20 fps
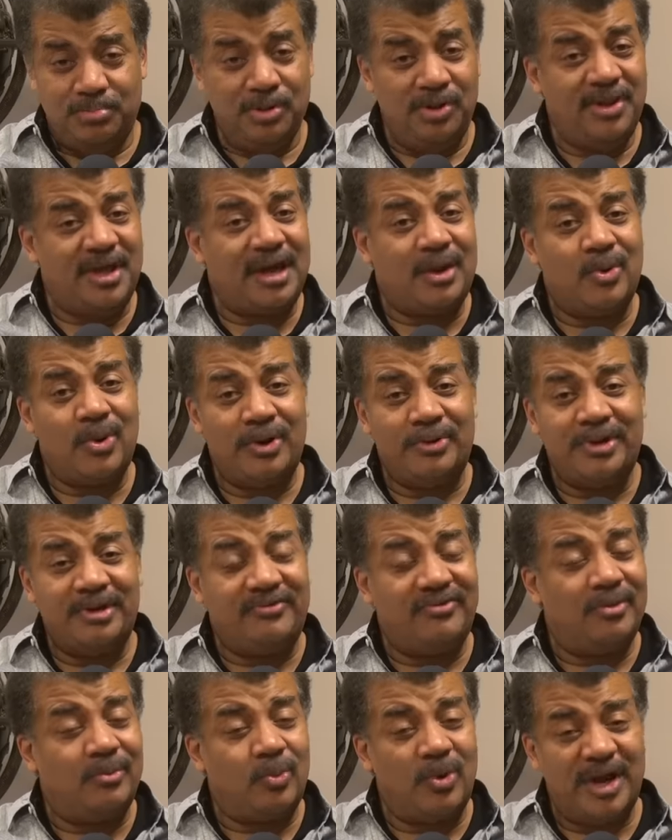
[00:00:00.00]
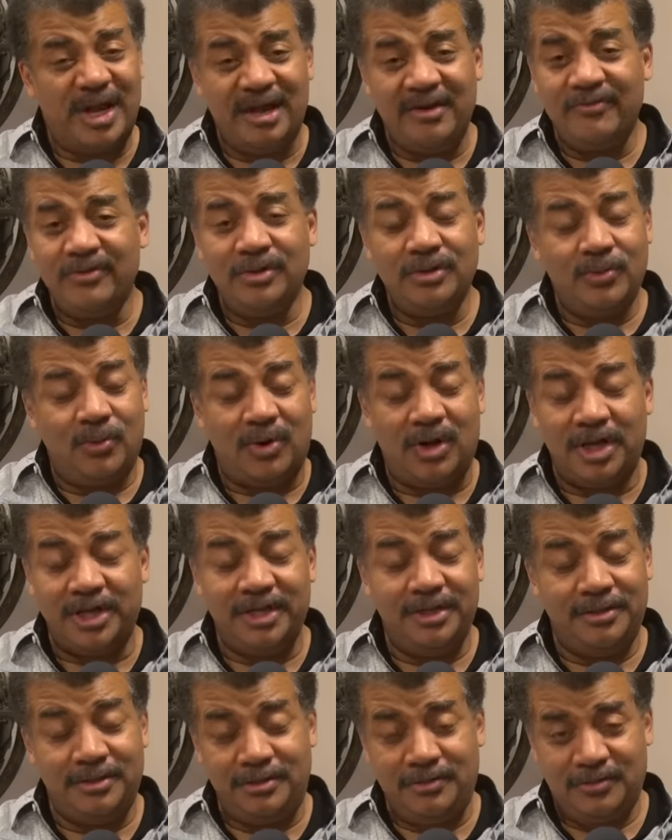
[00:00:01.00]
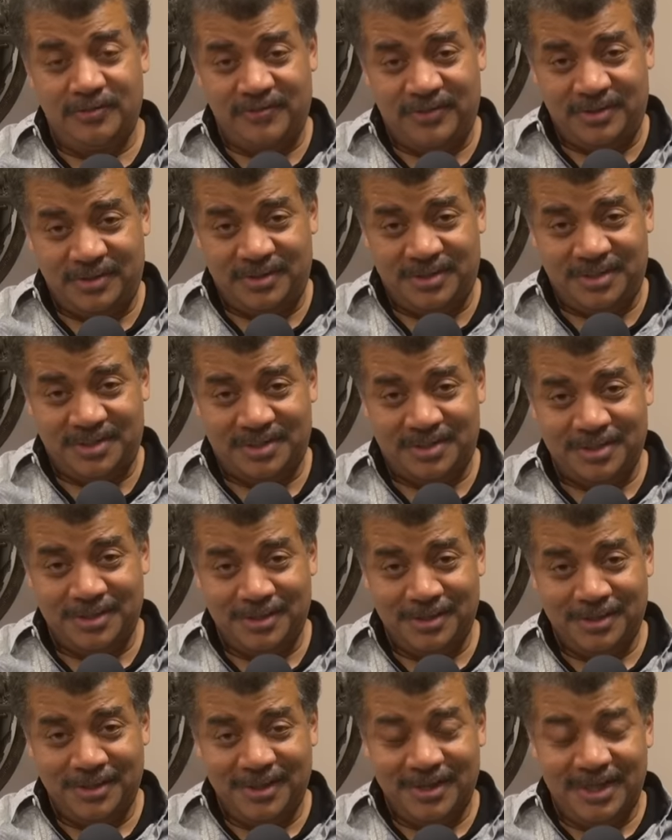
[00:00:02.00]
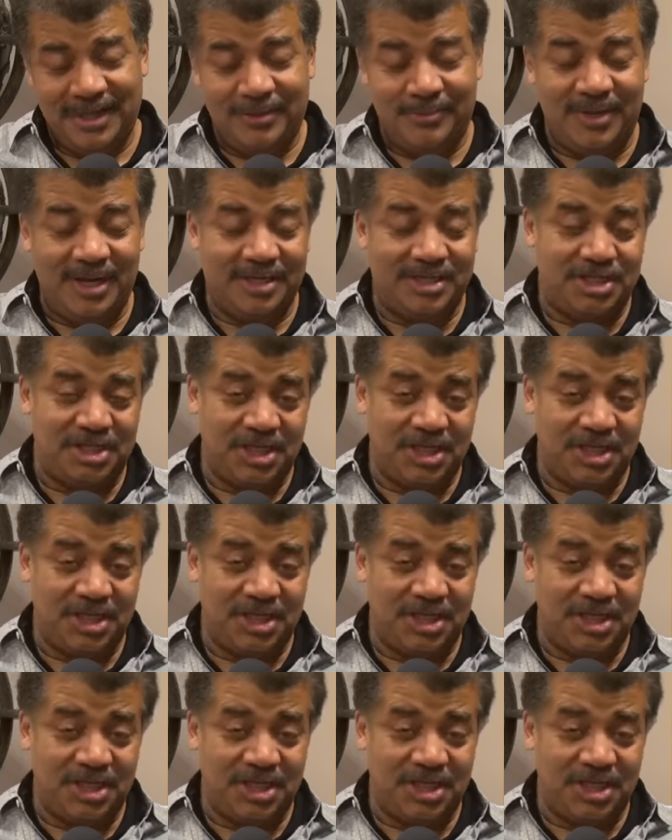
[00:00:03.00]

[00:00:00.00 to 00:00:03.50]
pull that query from wherever you want in the universe. We got